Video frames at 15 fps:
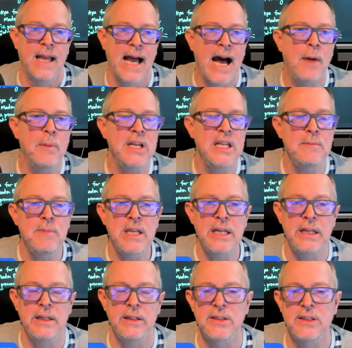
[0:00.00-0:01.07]
How many
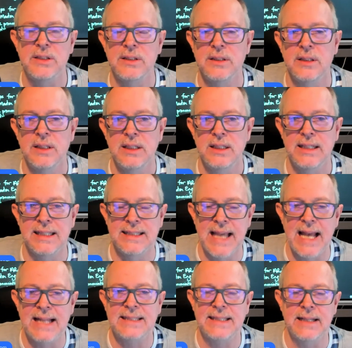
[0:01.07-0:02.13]
meanings does
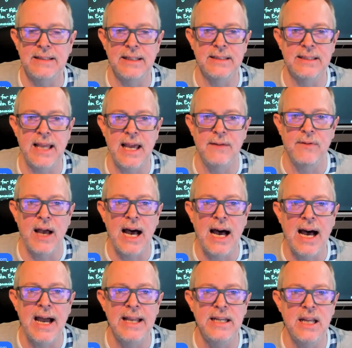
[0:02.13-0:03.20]
that sentence have?
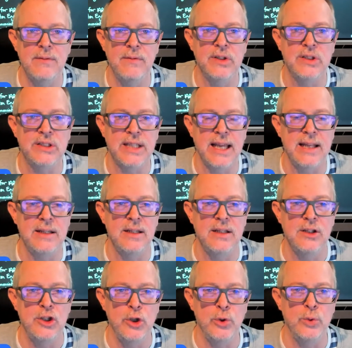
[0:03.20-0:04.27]
I never said
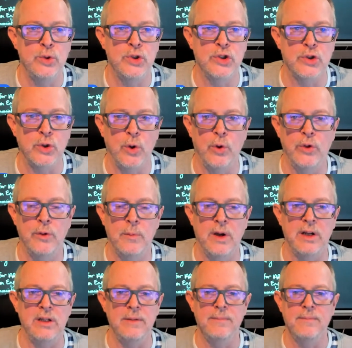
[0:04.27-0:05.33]
you stole the
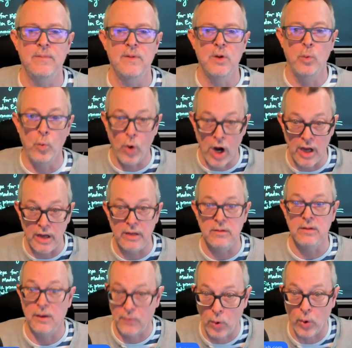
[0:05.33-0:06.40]
money. 1,
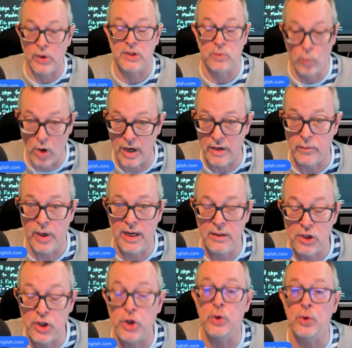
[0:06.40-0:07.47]
of course, 1,
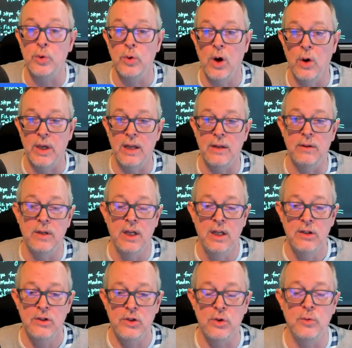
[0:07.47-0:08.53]
right? 2, okay,
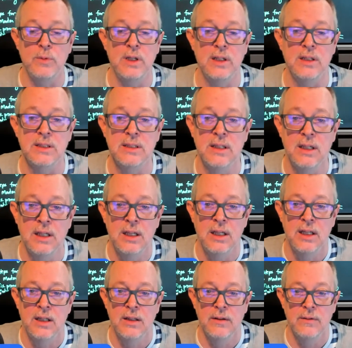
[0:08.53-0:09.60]
2 meanings.
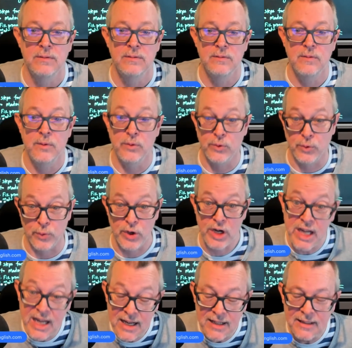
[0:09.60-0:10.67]

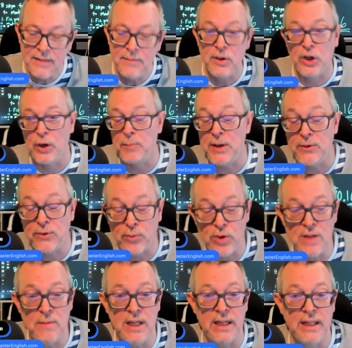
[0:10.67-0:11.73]
3, could be
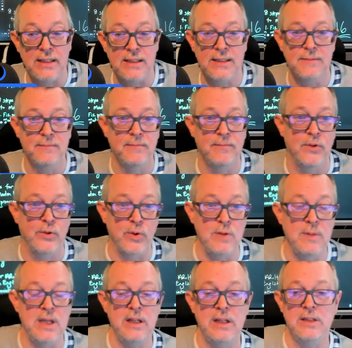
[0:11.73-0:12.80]
3 meanings. 3
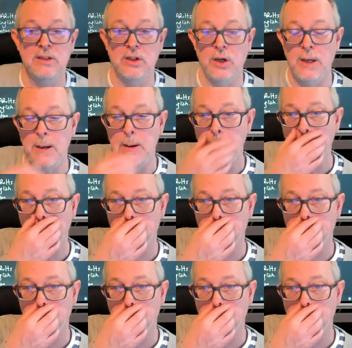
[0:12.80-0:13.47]
meanings, good.